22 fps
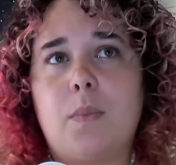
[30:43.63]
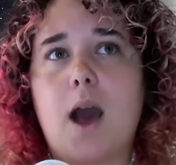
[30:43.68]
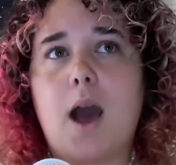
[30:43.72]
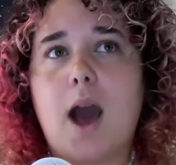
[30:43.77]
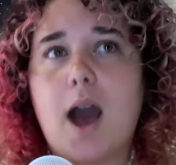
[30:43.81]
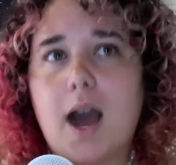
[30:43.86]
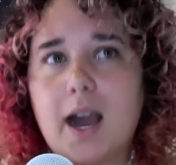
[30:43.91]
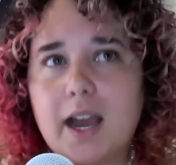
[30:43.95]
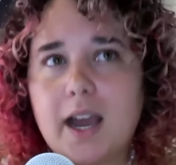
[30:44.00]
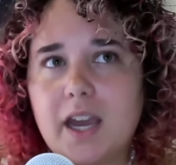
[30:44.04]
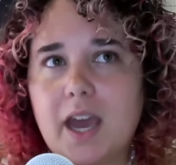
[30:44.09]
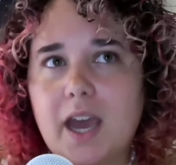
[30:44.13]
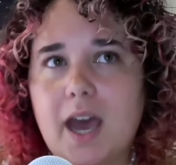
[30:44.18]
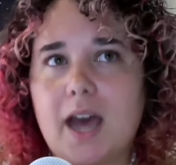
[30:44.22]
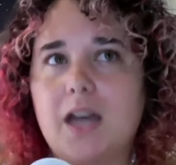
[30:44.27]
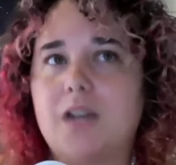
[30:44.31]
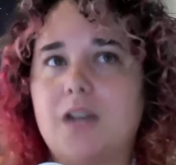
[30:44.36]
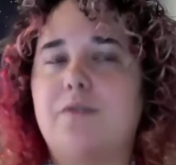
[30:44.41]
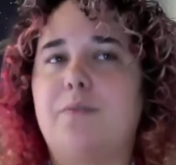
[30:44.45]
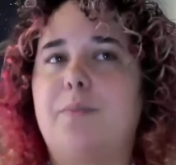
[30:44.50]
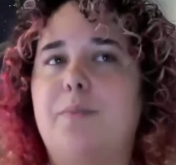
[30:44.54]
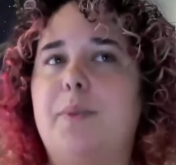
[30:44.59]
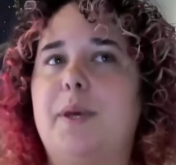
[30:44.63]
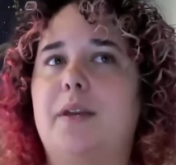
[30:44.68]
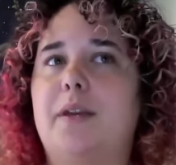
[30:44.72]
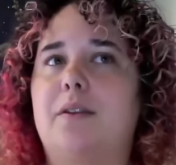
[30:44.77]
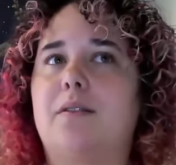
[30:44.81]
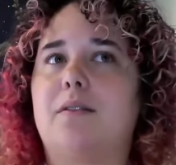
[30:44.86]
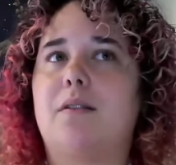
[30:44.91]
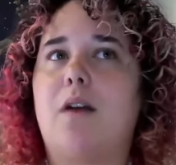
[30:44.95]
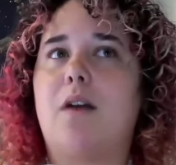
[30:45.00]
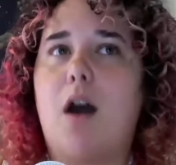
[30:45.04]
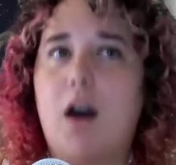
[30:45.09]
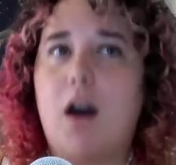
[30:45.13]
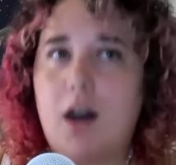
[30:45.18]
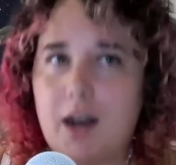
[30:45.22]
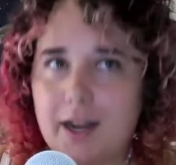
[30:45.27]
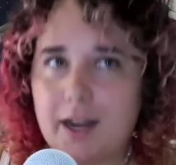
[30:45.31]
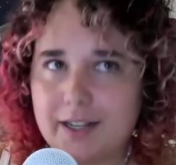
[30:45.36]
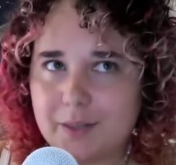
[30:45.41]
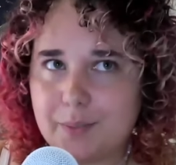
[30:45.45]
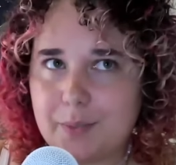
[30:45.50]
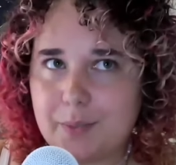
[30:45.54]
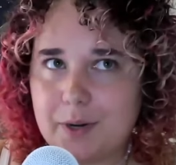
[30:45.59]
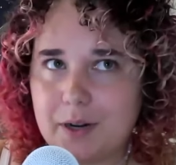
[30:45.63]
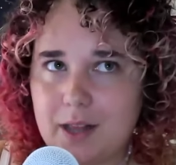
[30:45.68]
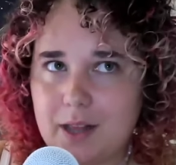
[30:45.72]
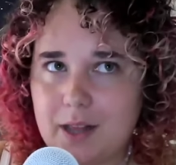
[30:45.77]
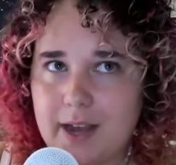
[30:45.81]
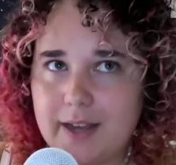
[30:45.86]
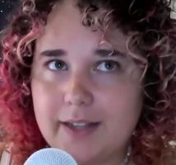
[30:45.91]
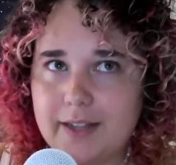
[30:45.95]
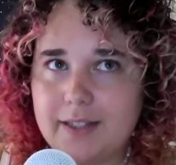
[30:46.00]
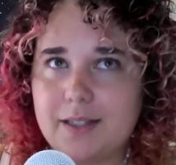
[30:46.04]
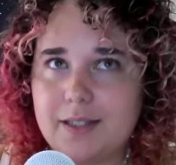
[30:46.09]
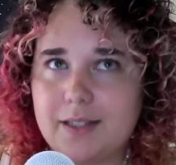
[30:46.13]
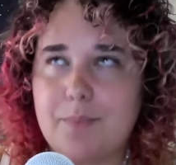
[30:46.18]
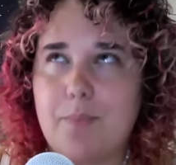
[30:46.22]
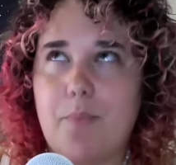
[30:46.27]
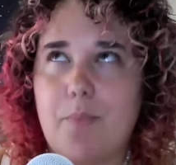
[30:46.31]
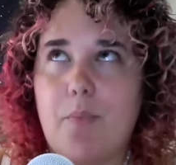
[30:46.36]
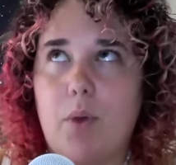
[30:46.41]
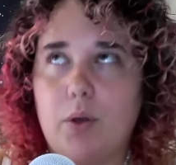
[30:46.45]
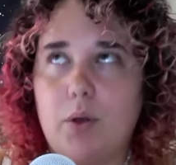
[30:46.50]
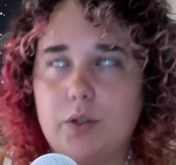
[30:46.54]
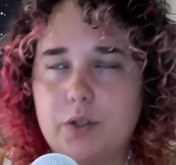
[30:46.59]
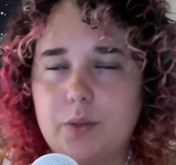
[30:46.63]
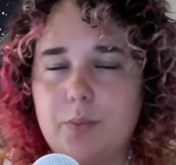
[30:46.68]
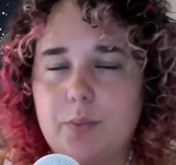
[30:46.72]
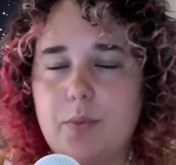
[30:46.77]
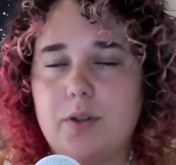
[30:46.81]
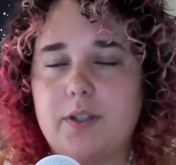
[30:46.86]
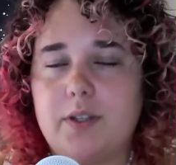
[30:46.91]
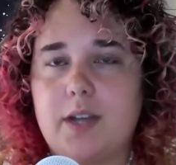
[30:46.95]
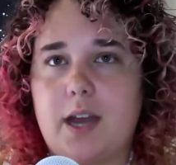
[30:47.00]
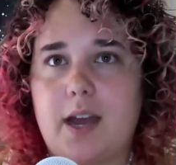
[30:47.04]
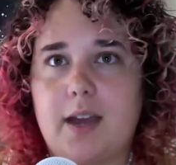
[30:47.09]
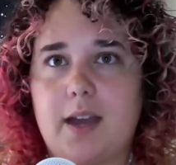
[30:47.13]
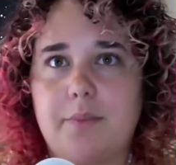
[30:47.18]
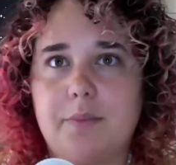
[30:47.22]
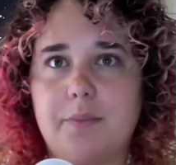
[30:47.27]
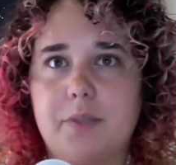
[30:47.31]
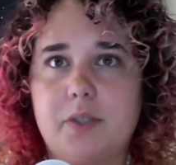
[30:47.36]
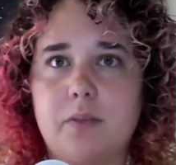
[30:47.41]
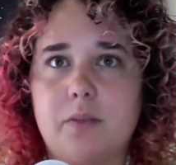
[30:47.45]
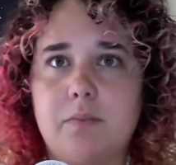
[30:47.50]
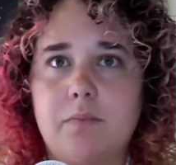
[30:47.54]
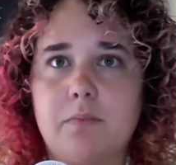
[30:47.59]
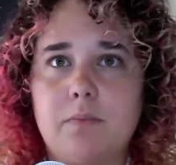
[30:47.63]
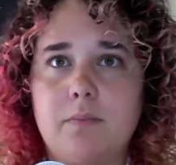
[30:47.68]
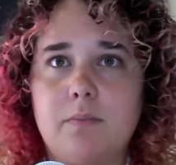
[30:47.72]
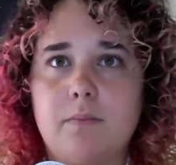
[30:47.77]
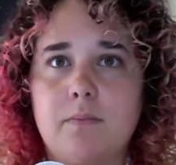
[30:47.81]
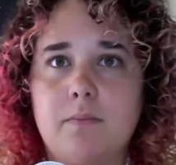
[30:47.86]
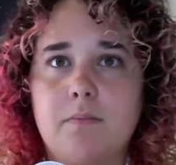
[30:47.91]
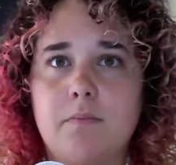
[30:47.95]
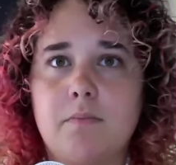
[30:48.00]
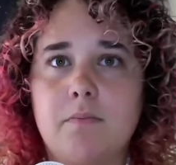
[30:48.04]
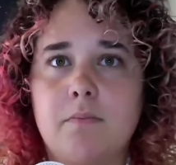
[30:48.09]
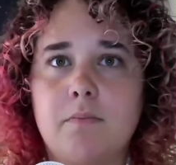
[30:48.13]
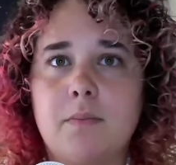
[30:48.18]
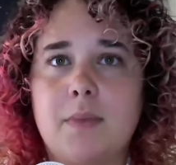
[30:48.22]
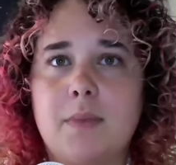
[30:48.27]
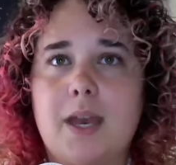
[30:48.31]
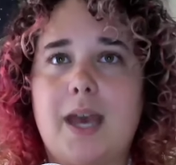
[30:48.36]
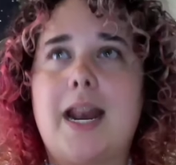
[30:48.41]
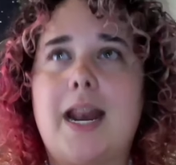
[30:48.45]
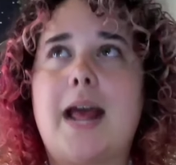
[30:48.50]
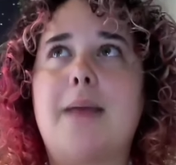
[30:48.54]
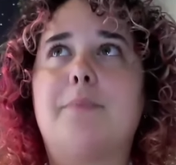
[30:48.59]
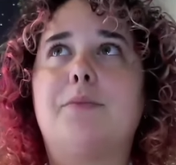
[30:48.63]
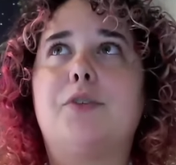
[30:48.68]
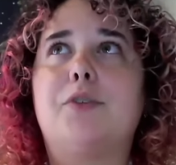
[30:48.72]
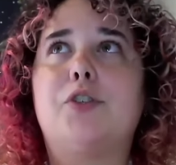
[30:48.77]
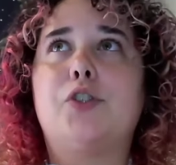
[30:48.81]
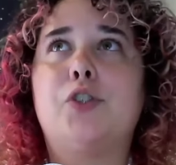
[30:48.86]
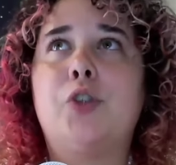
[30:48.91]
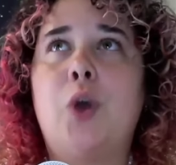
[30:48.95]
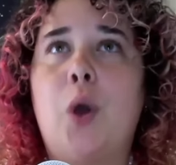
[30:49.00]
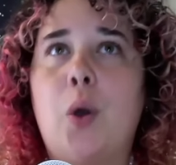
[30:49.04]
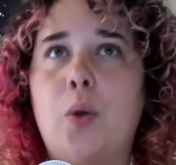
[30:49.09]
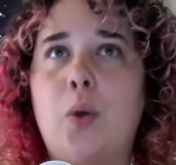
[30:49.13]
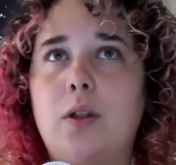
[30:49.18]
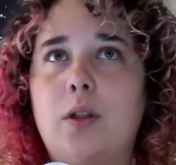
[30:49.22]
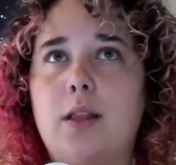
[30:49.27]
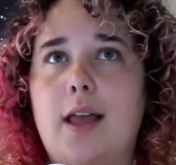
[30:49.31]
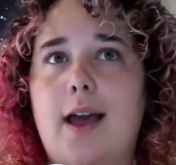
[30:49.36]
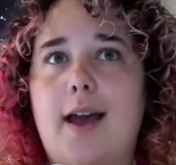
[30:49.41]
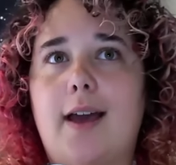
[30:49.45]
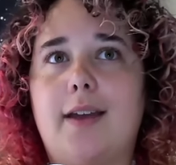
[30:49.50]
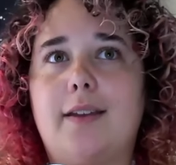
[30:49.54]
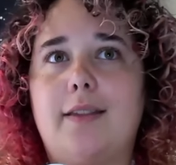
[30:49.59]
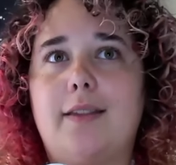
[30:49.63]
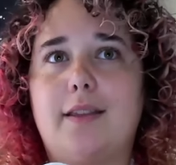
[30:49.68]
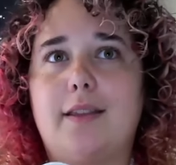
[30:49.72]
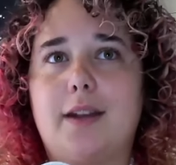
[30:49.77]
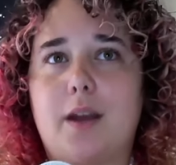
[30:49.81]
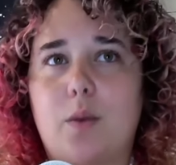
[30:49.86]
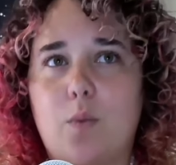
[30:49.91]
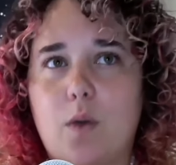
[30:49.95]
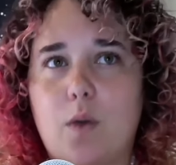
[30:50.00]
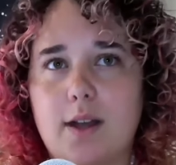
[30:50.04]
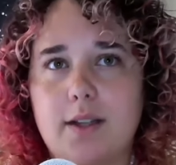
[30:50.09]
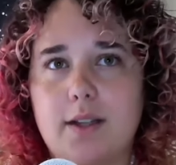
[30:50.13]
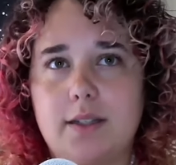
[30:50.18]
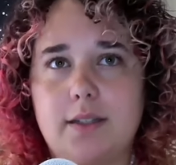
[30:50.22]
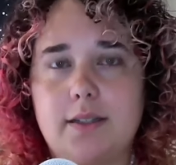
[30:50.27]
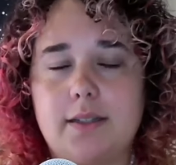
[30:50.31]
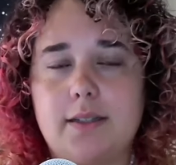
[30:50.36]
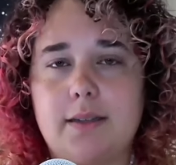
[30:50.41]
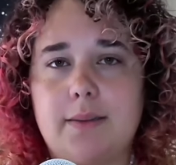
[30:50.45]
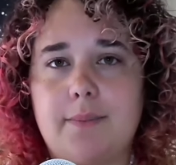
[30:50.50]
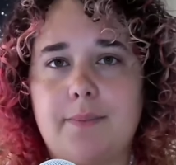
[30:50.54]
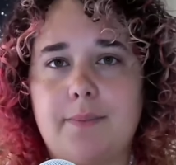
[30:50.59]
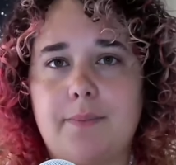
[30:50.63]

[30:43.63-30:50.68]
I have been hospitalized multiple times, and I'm so glad that I was.